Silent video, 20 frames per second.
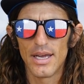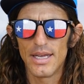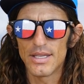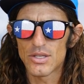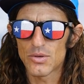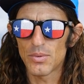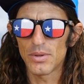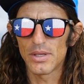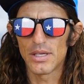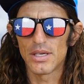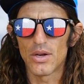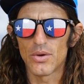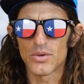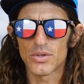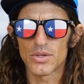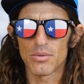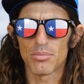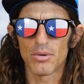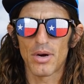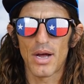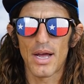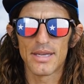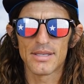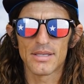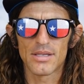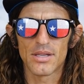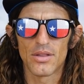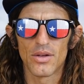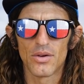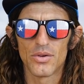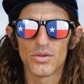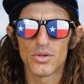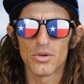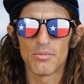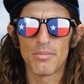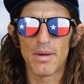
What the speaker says: It's really no surprise to those who